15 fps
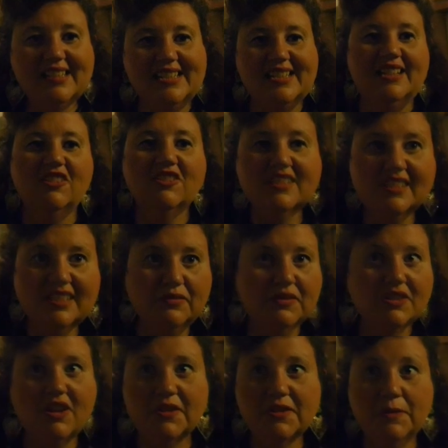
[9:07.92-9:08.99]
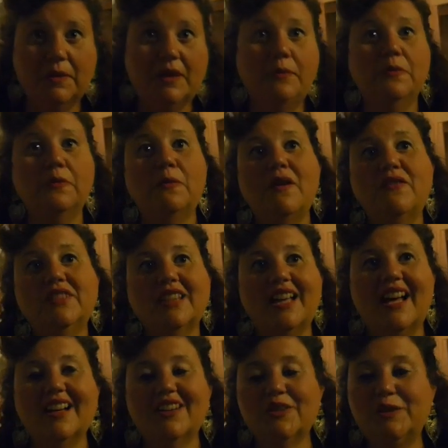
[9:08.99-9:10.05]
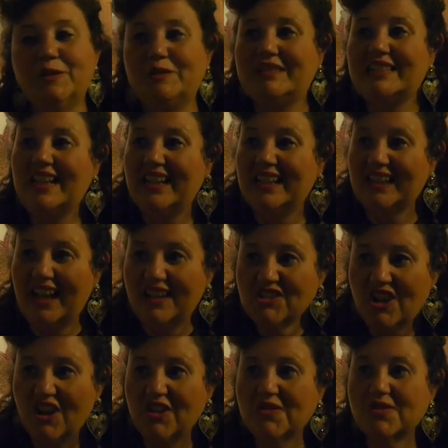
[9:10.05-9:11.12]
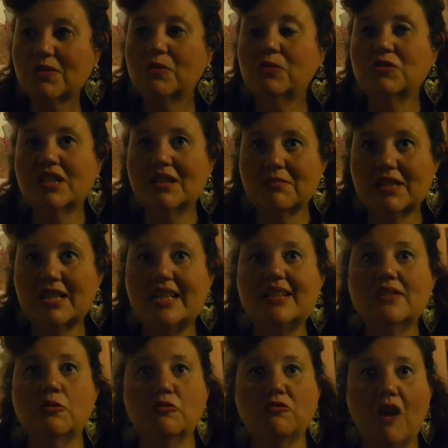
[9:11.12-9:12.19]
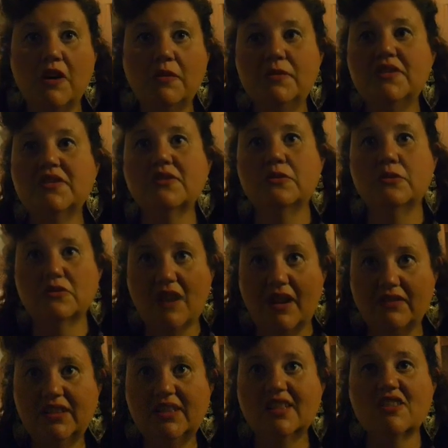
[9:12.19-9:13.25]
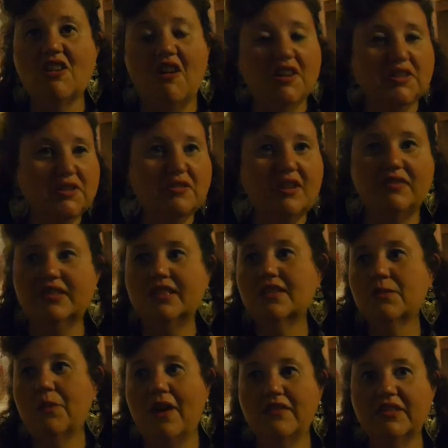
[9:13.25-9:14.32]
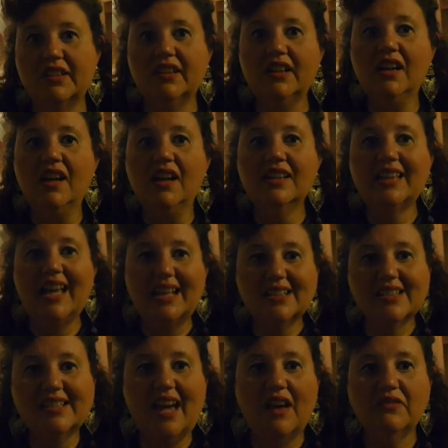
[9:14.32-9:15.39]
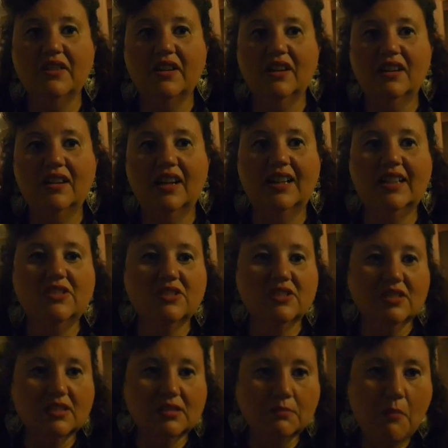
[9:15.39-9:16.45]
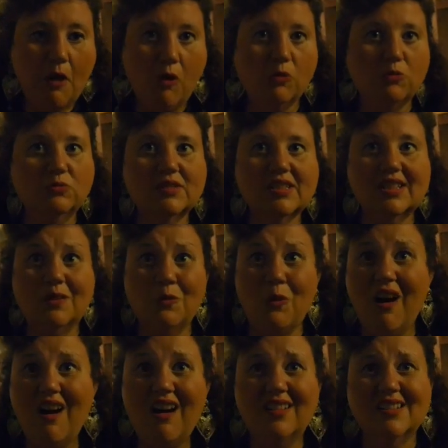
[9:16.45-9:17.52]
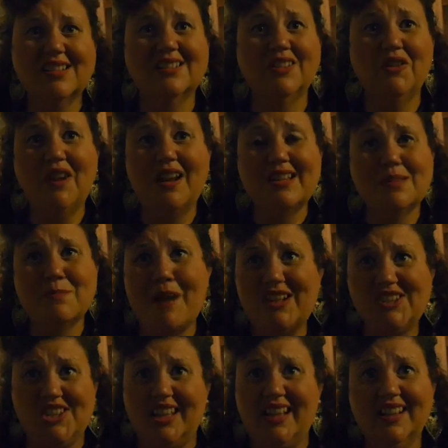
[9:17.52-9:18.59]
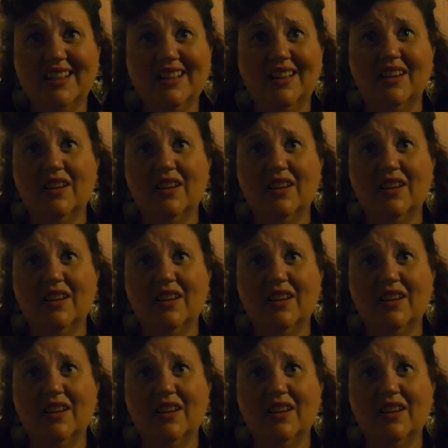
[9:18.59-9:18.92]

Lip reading: See lots of different types of people, whether they're called gadjos or gypsies or romers or travellers, Irish travellers, whatever, getting together, and it just moulds and it works and creates magic.